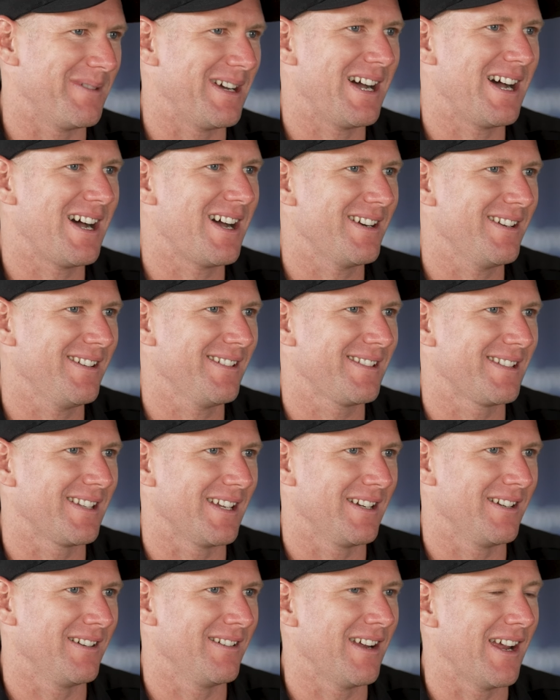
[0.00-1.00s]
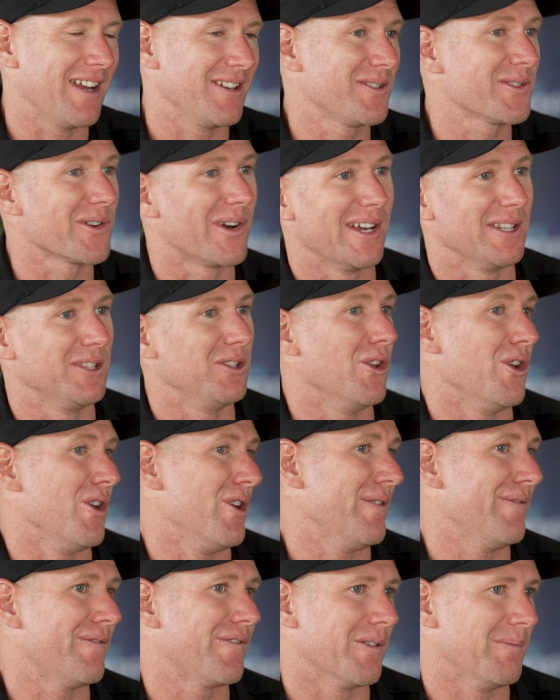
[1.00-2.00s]
my hardest and, and try and
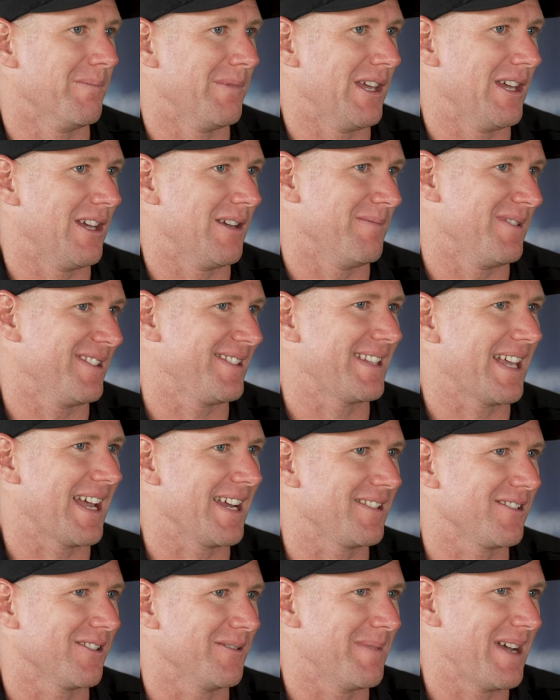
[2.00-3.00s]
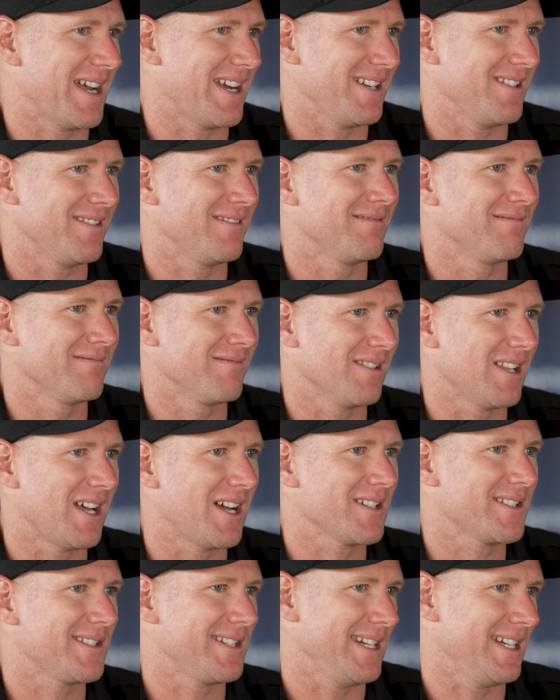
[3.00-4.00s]
learn from the mistakes I made
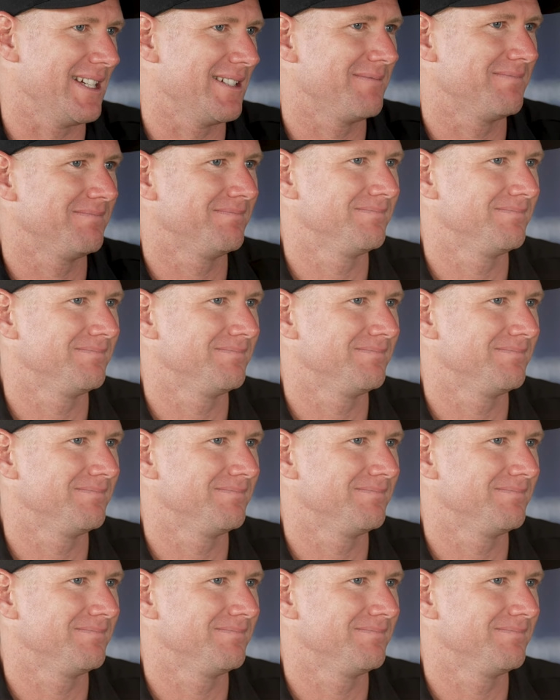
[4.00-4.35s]
last year.